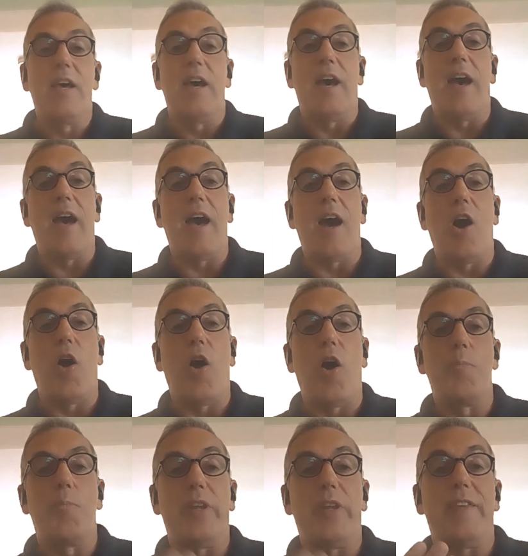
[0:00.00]

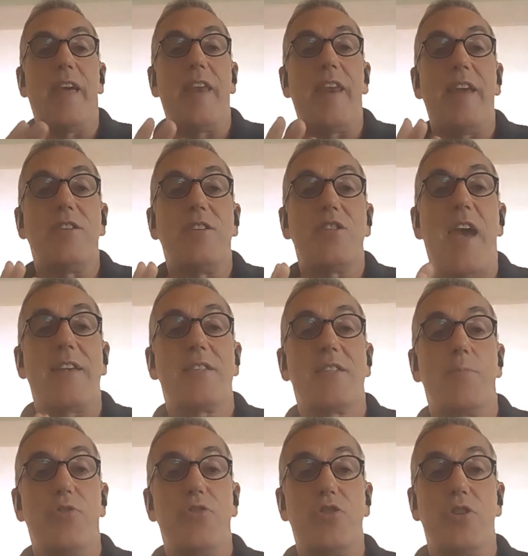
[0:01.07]
on bullying in the NHS,
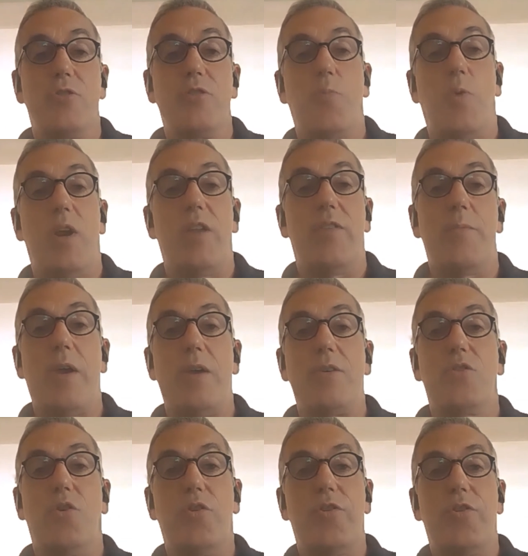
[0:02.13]
and produced one of the
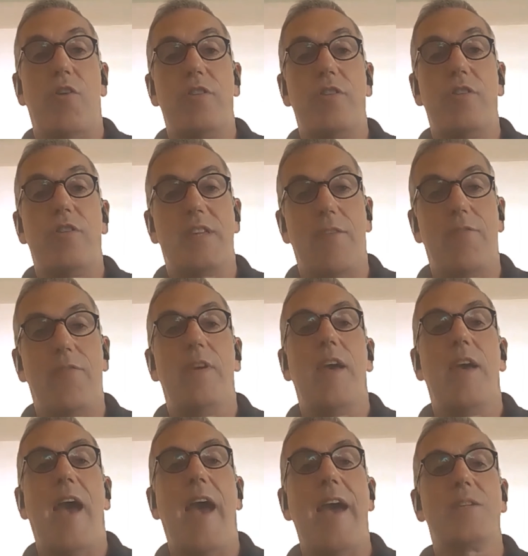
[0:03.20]
most authoritative
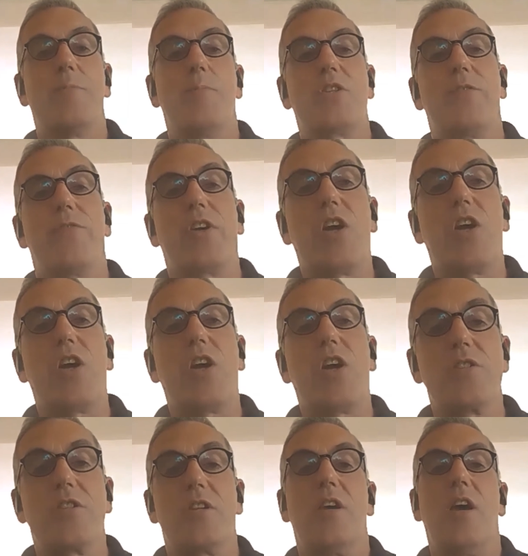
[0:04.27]
estimates of the cost
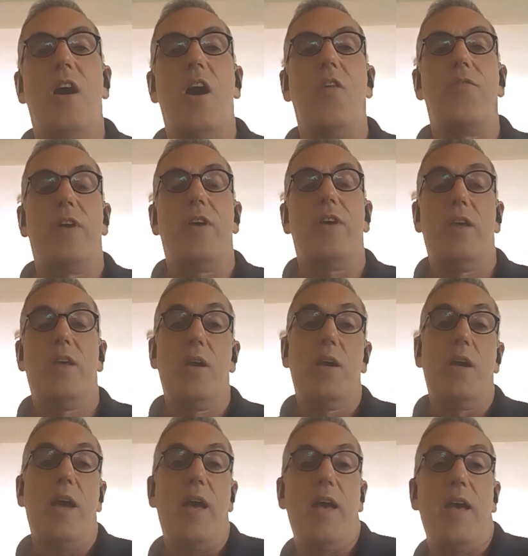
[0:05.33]
of
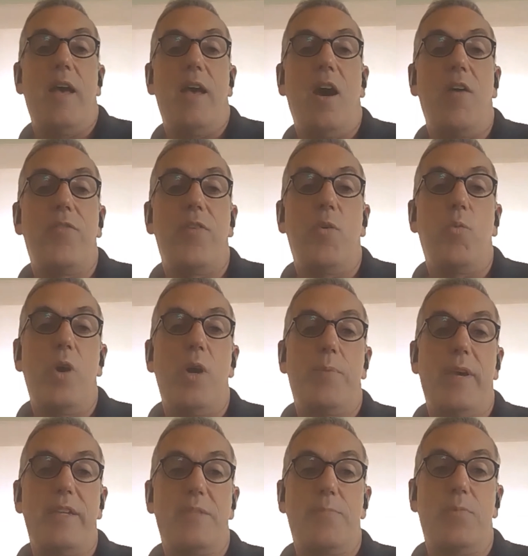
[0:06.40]

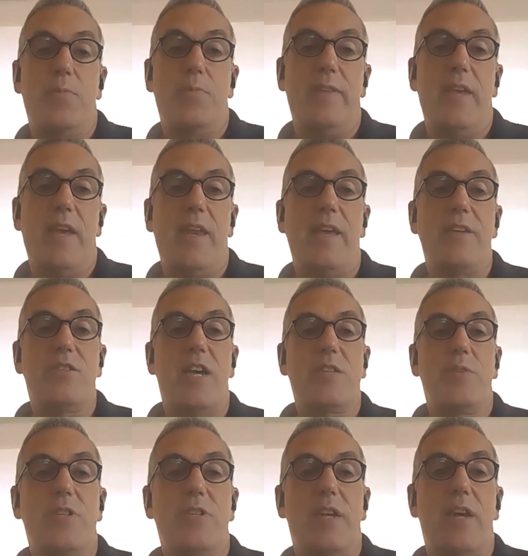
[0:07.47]
workplace bullying in the NHS,
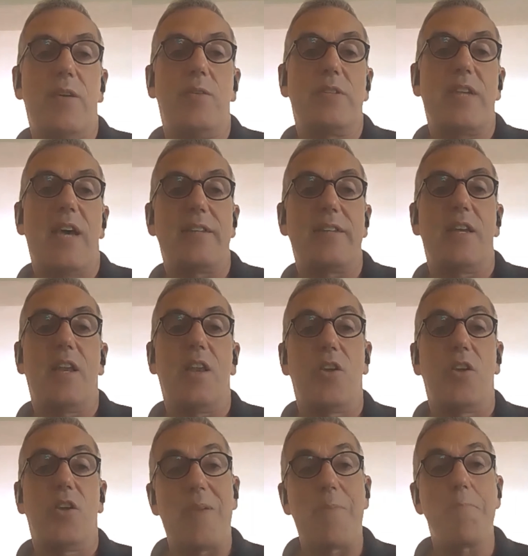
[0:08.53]
I know has had a lot
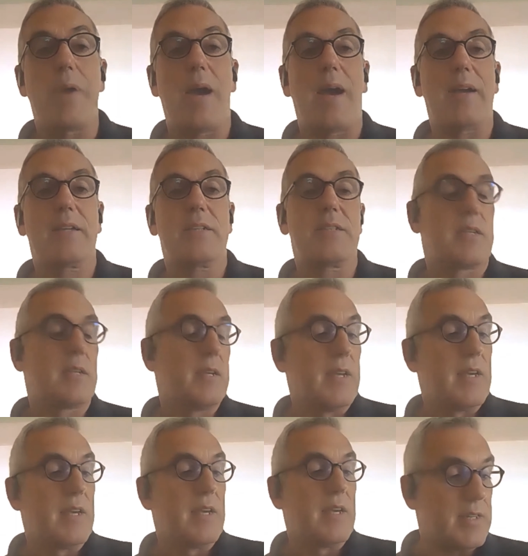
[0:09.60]
of impact
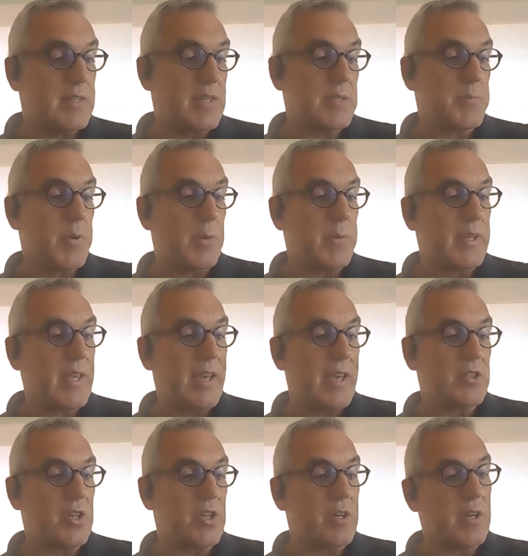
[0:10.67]
since its
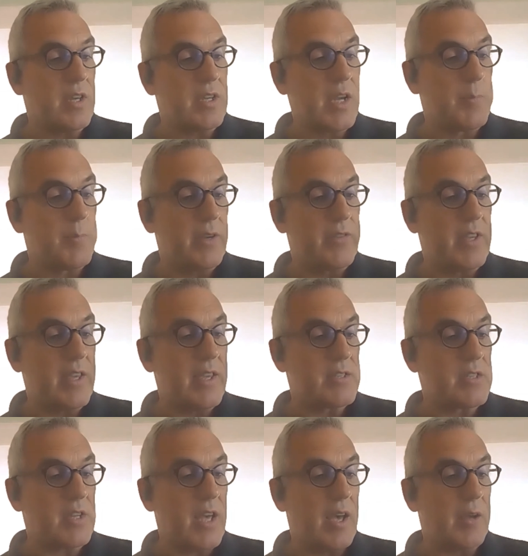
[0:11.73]
publication a couple of years
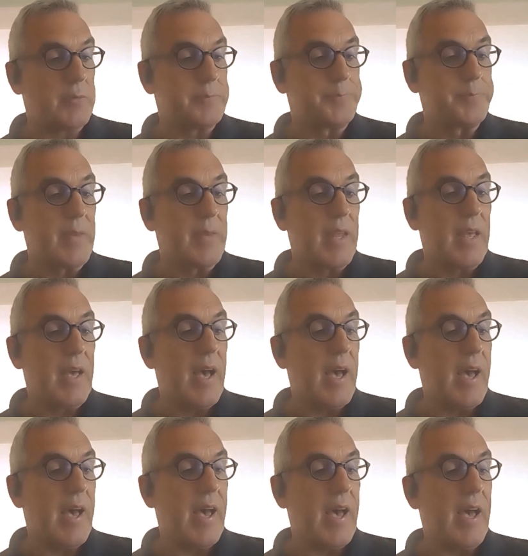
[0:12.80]
ago.
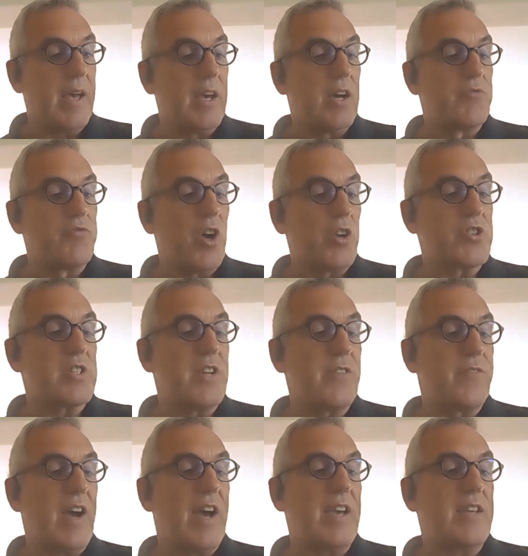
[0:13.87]
Roger's an
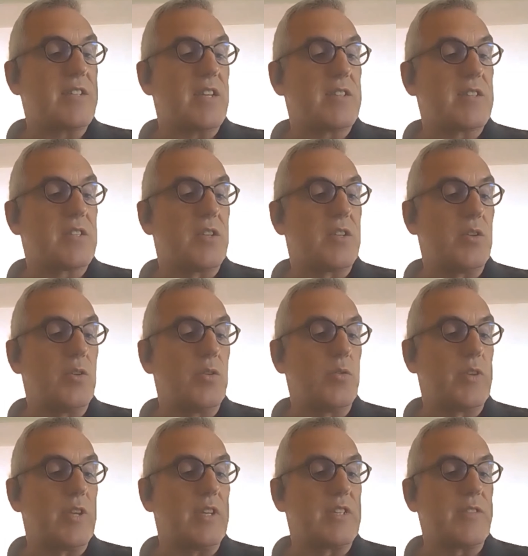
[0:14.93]
advisor
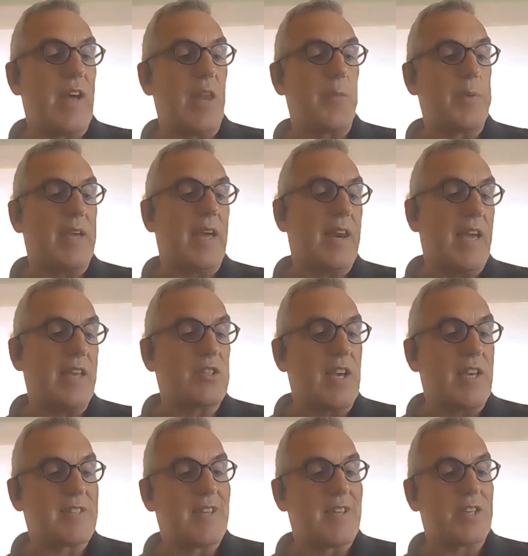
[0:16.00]
to the developing
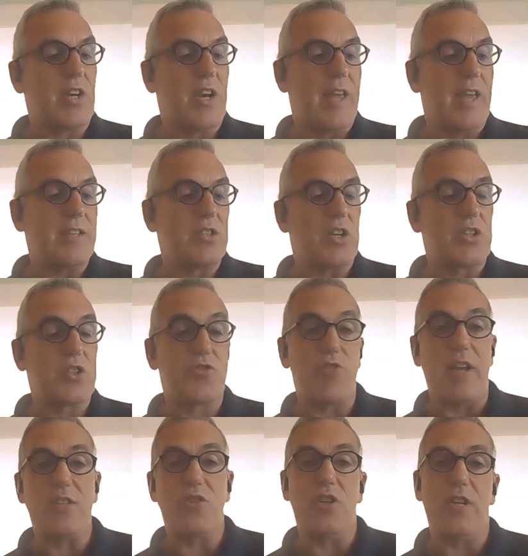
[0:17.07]
NHS National HR
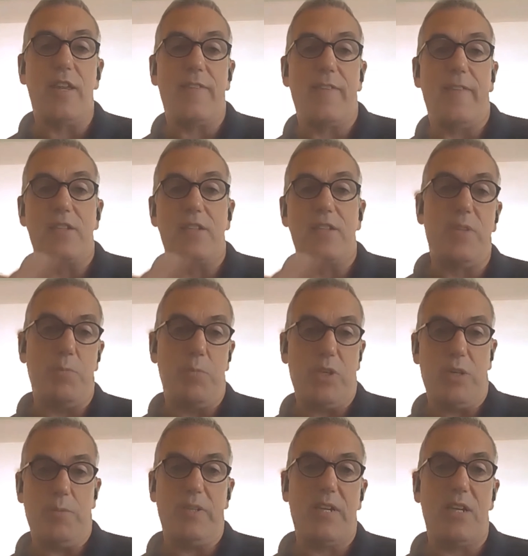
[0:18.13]
Strategy, and I think that's something we're
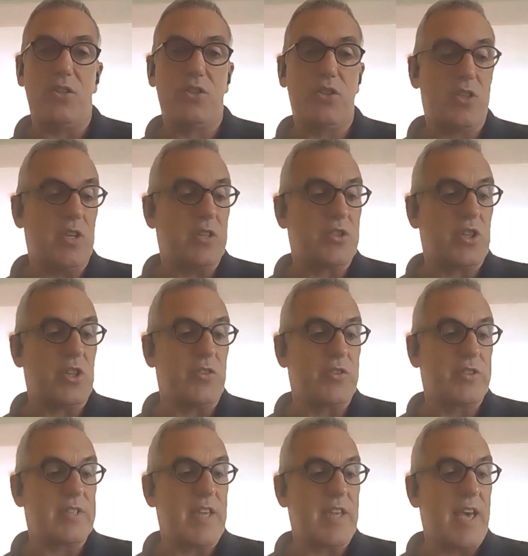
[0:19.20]
going to be touching on
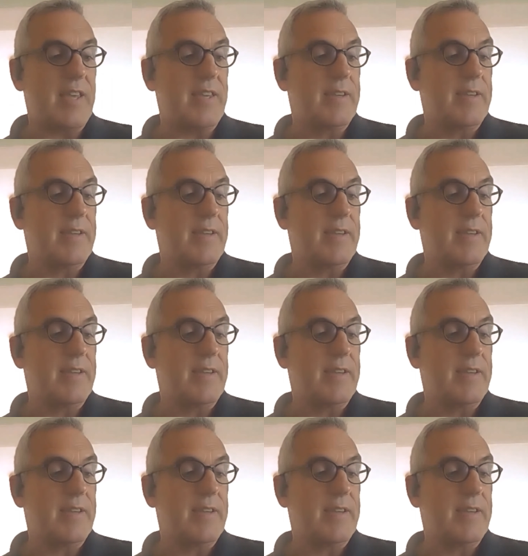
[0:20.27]
today.